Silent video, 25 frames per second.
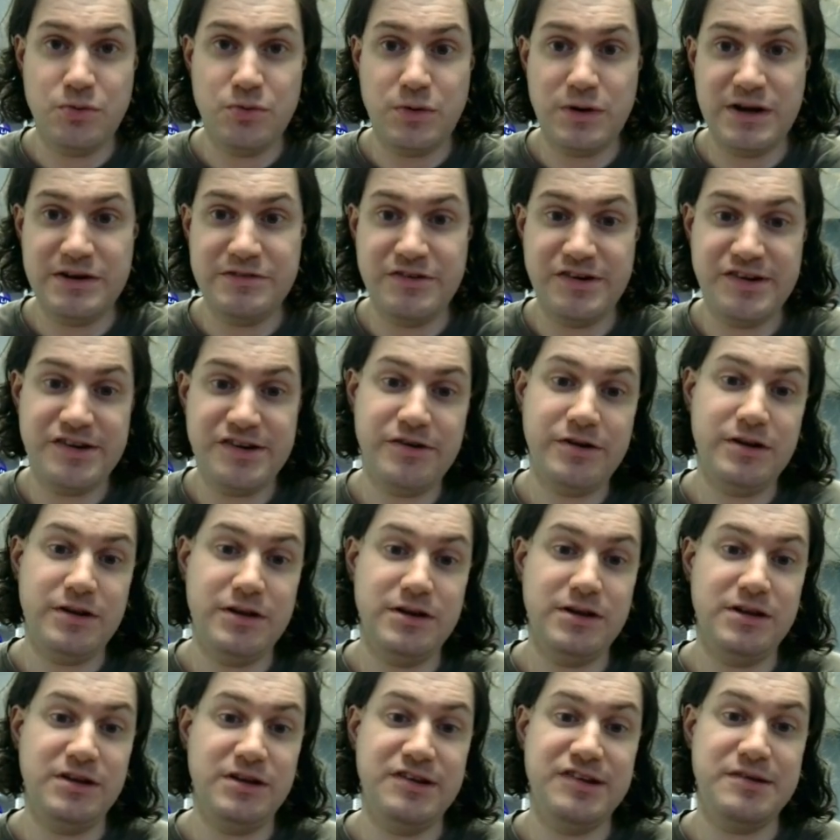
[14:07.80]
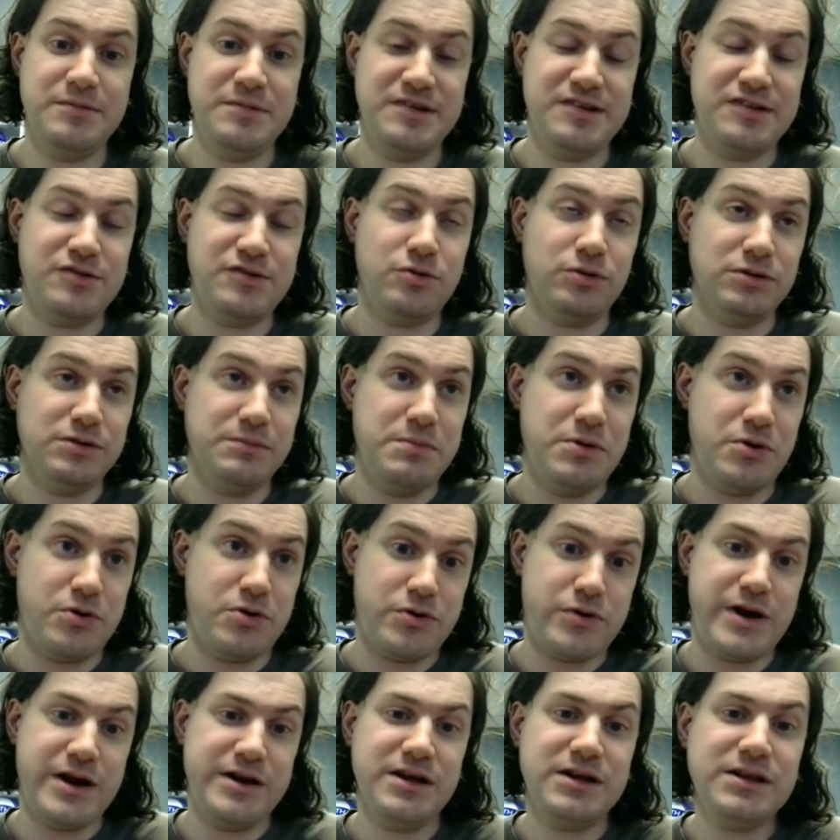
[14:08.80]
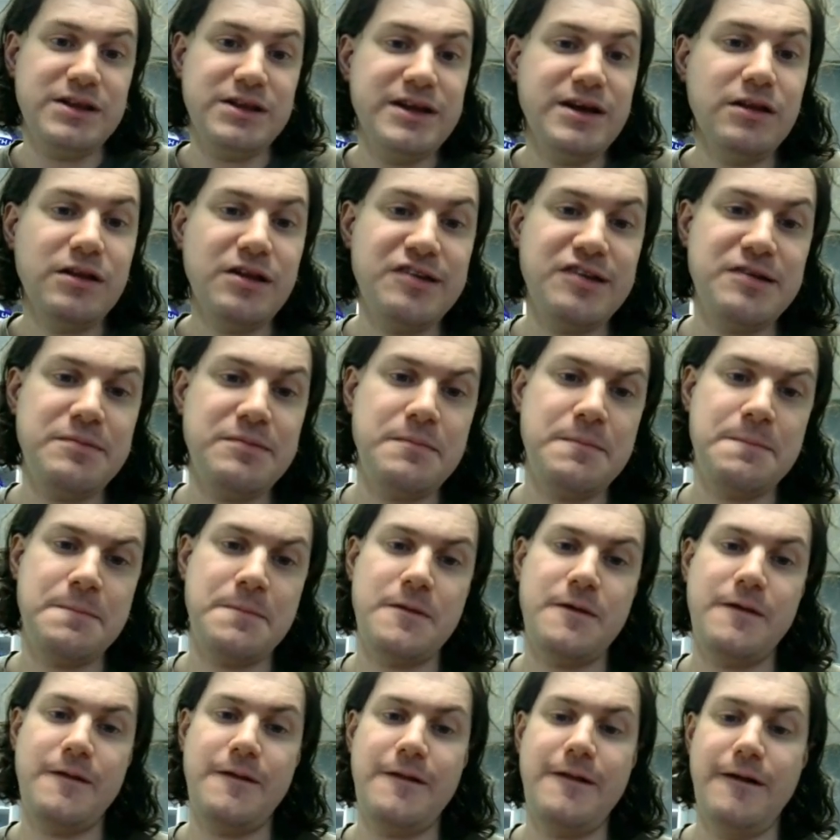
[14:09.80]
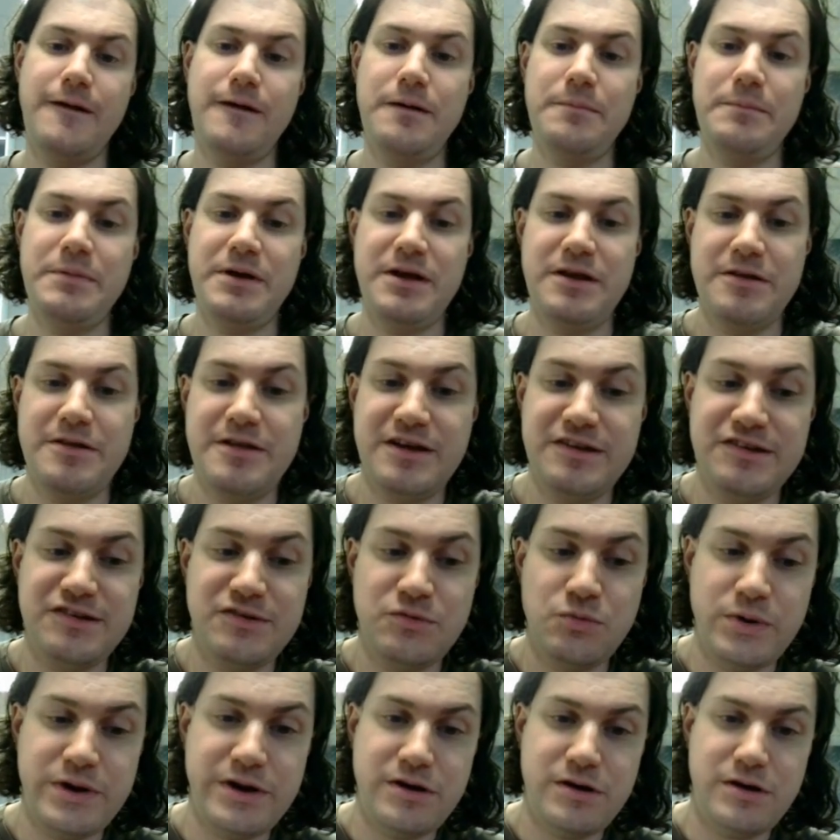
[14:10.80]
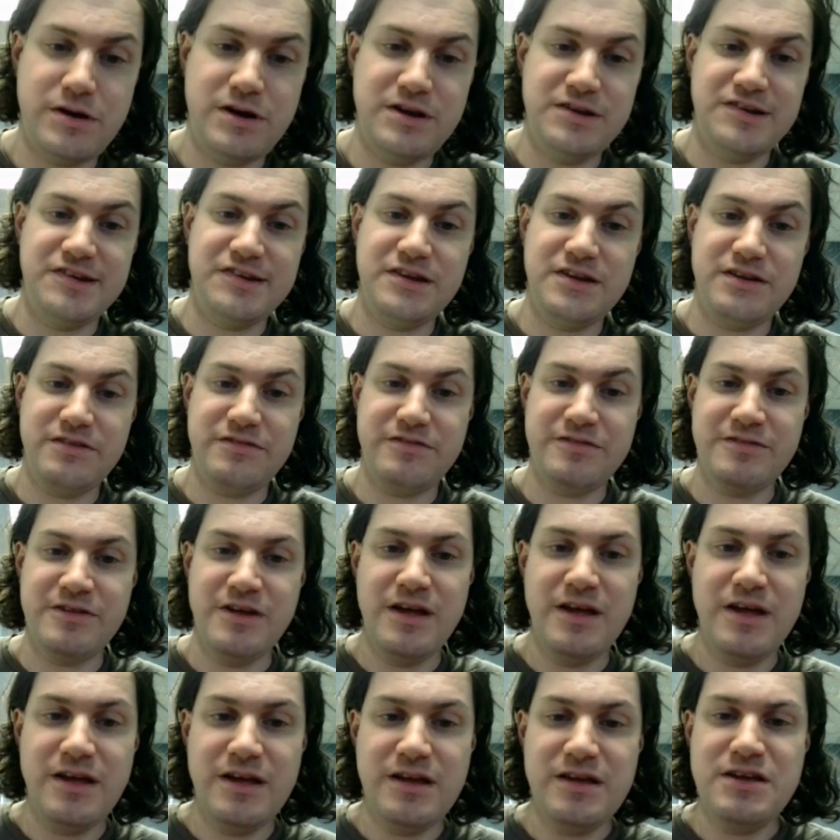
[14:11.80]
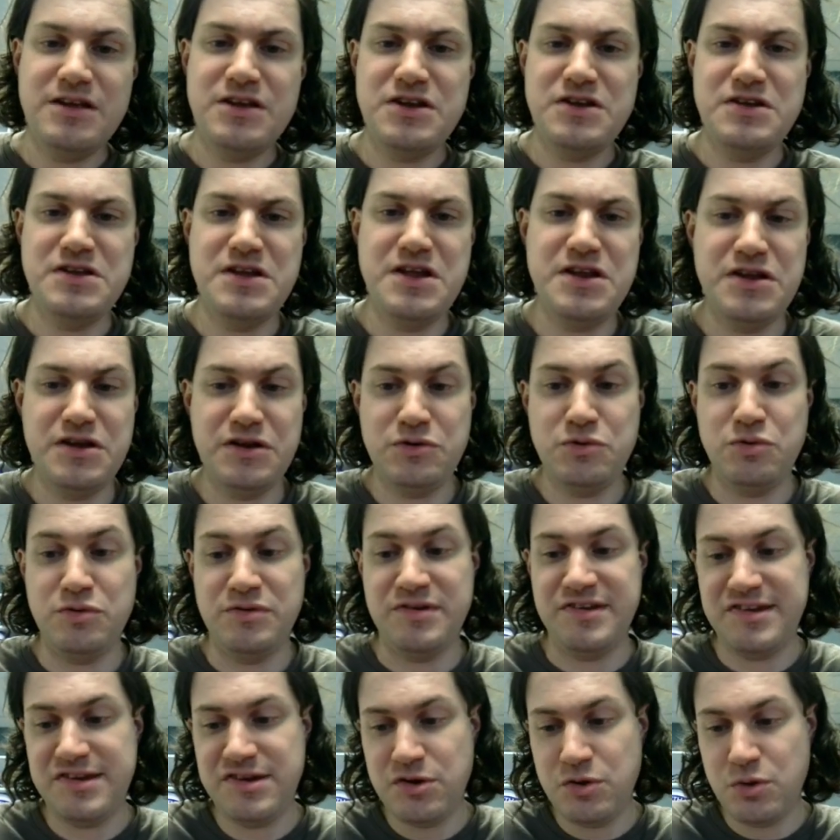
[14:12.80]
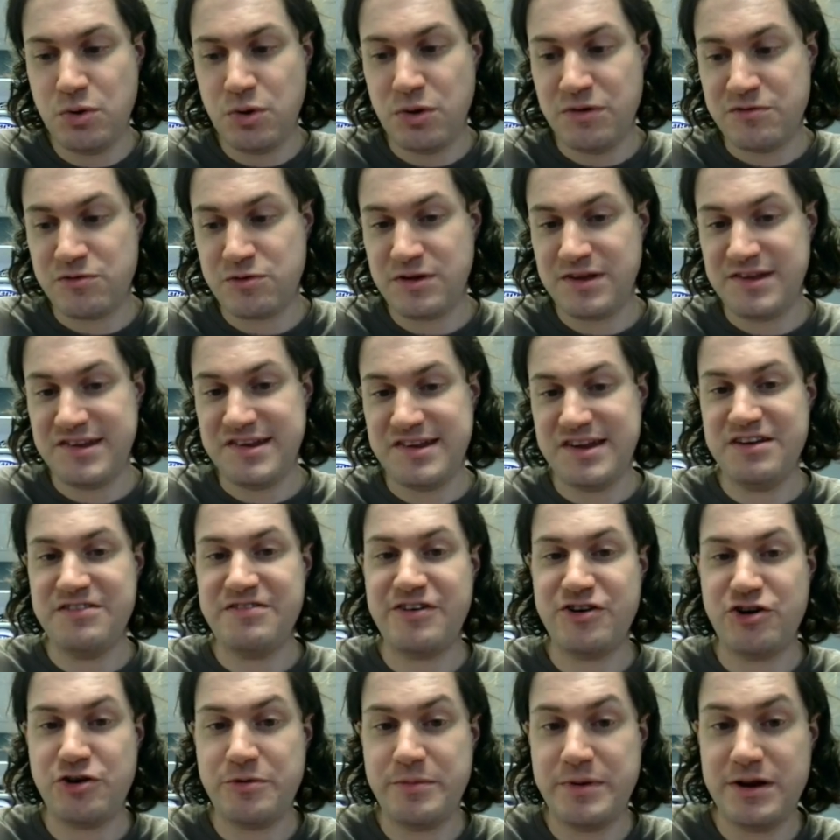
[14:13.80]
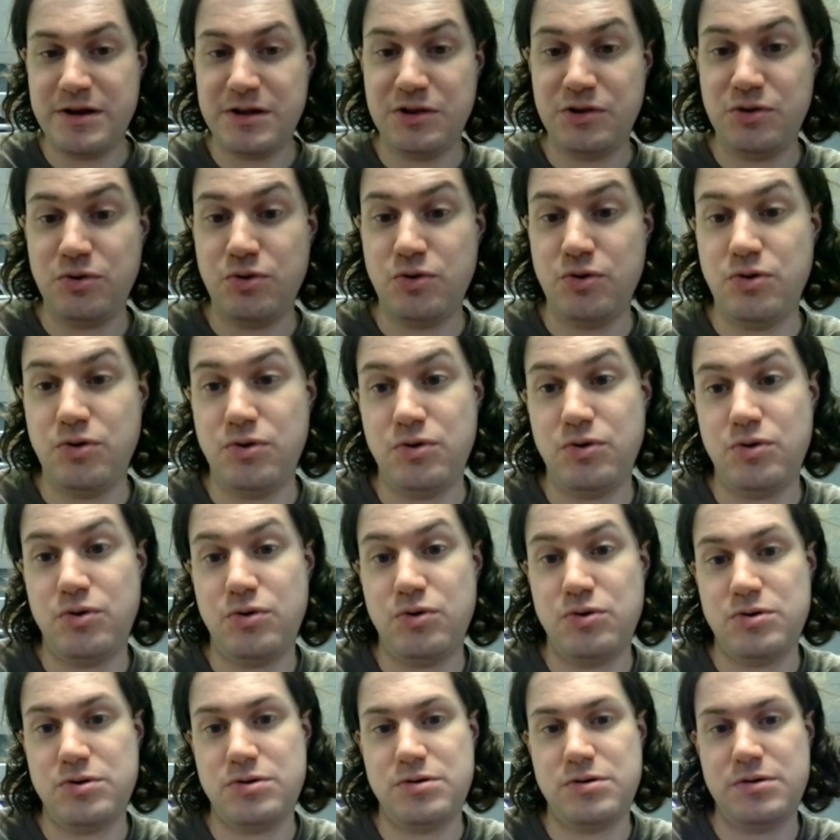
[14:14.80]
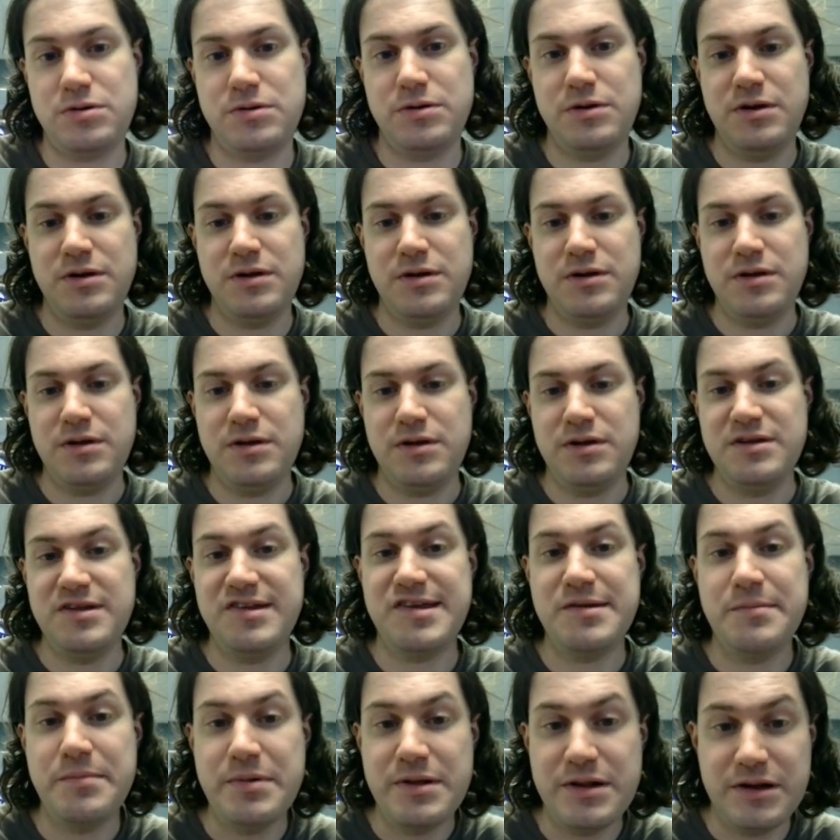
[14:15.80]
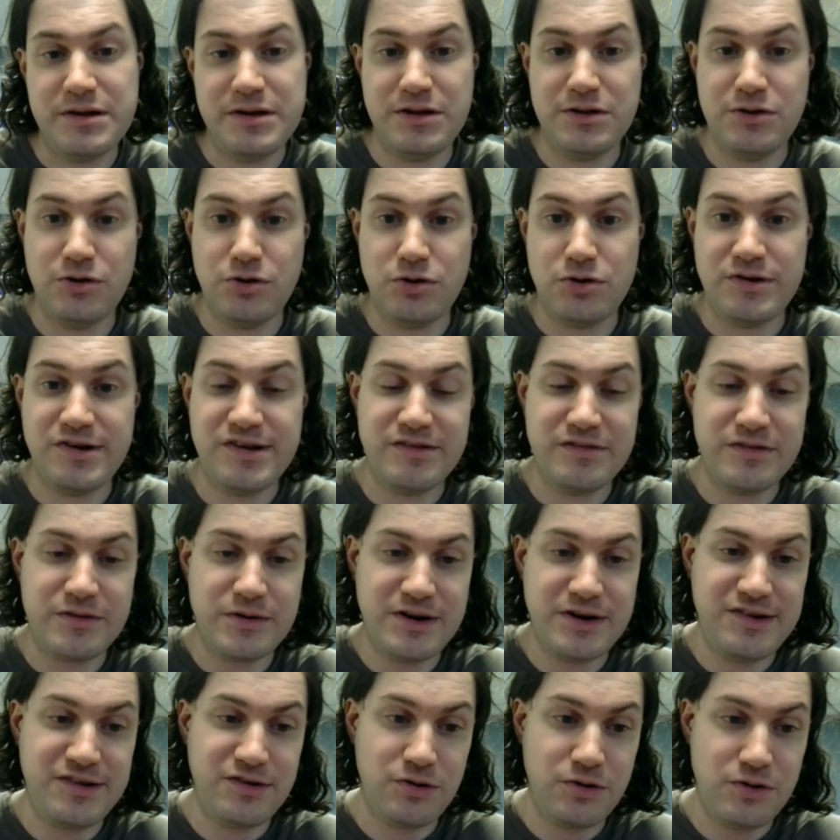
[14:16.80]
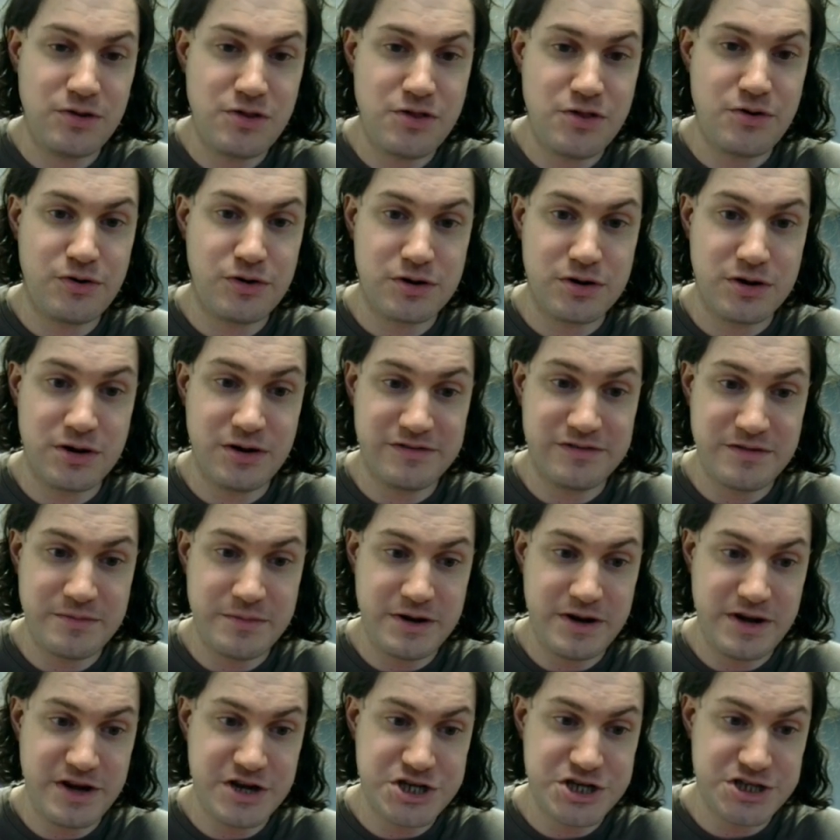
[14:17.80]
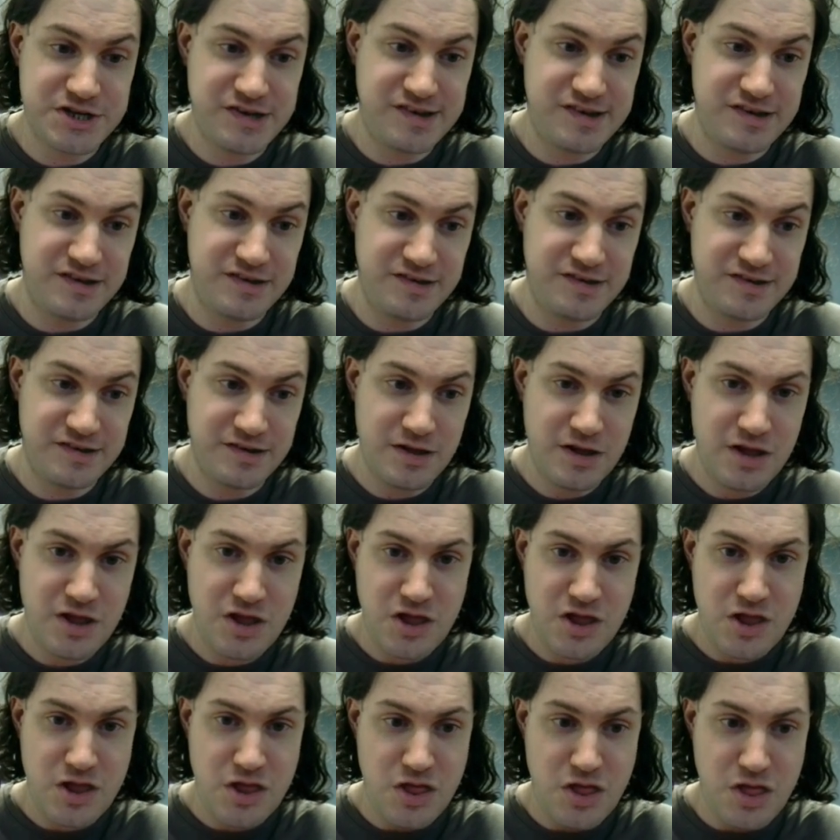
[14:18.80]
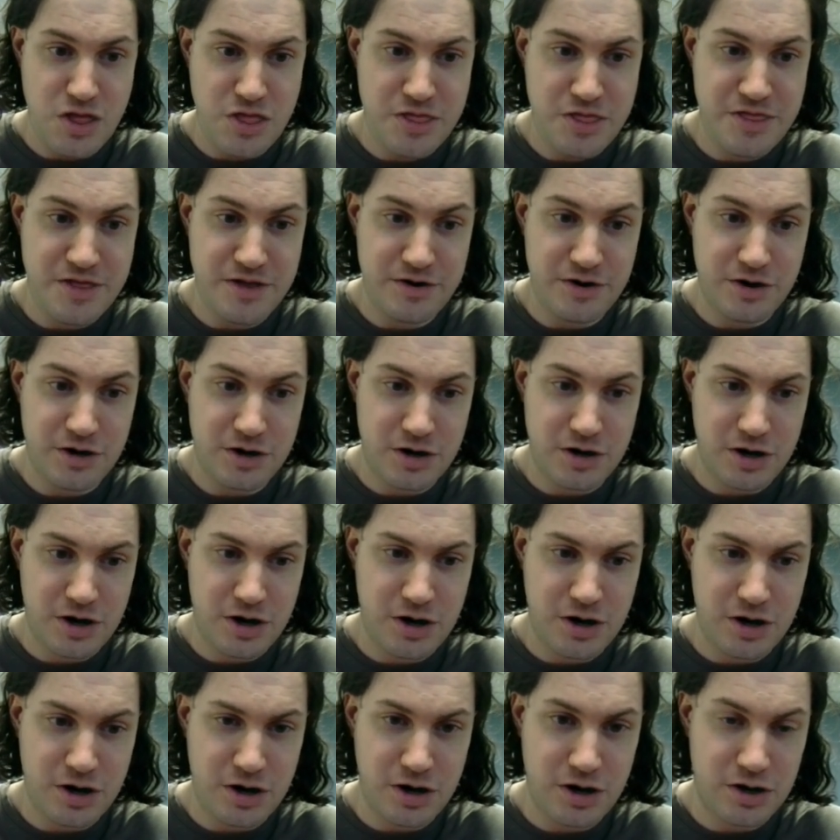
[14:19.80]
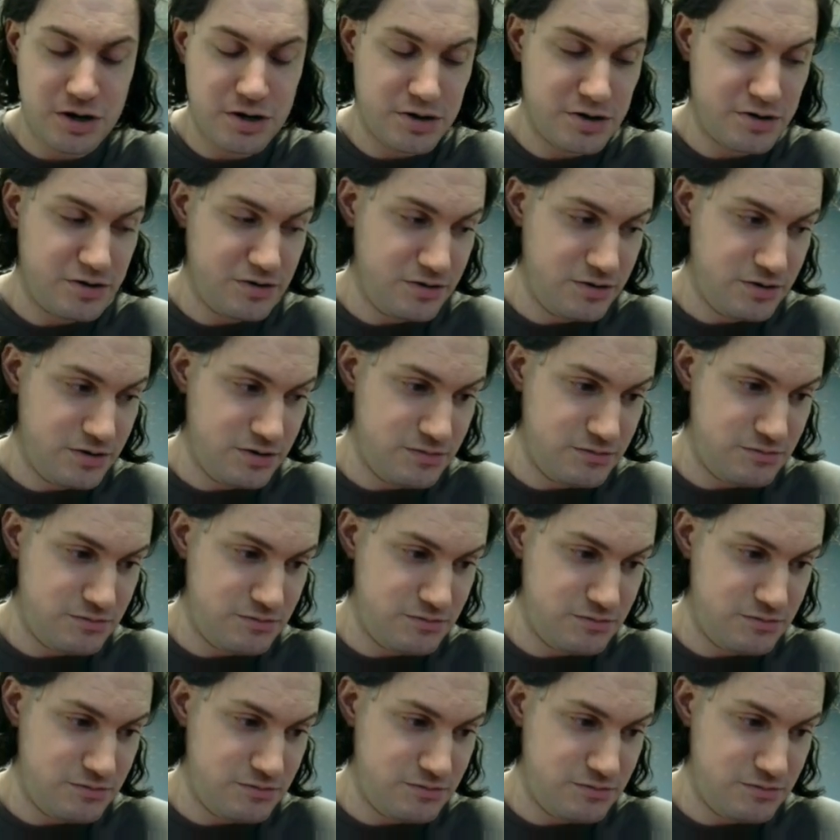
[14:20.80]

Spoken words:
adversarial legalism is called bureaucratic legalism, and that's where, instead of needing to sue over, let's say, environmental law or disability law or civil rights law, there are government agencies that are